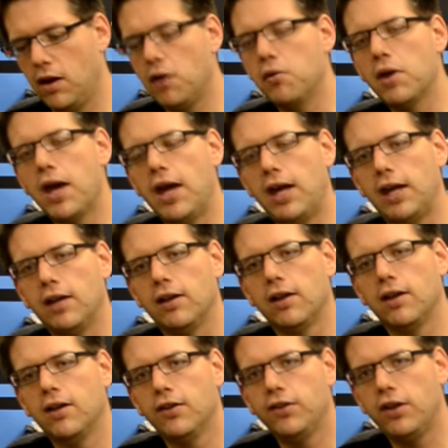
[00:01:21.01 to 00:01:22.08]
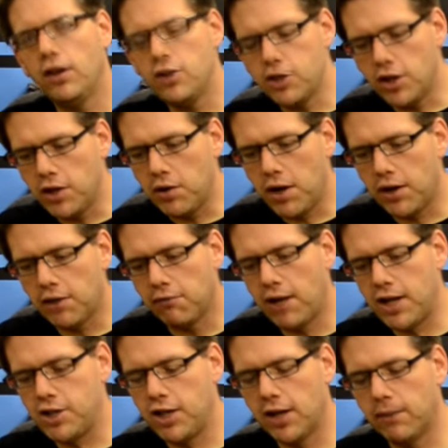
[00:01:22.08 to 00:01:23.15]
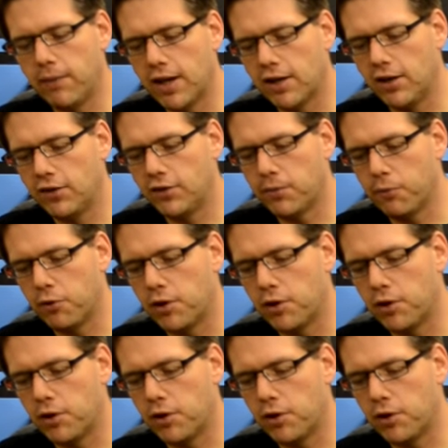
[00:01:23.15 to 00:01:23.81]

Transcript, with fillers: Okay, so to show you how the ratcheting mechanism